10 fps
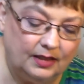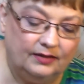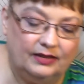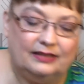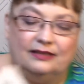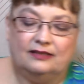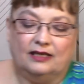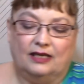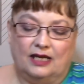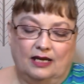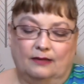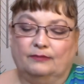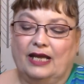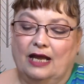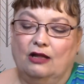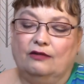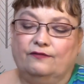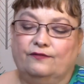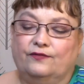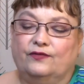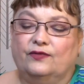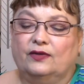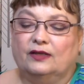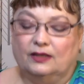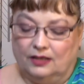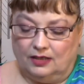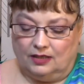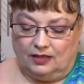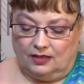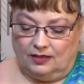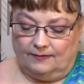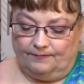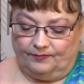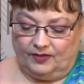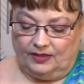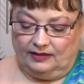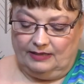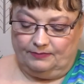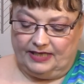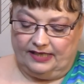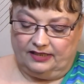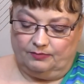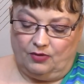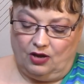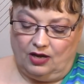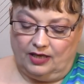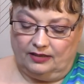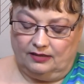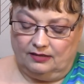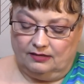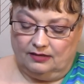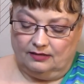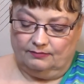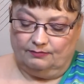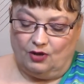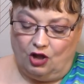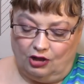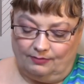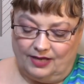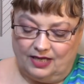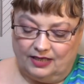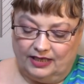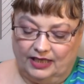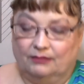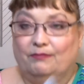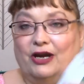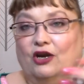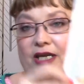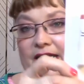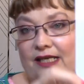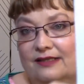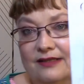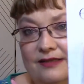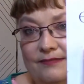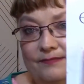This is a um, e l f. Lip Kiss Balm, Balm in Bare Kiss.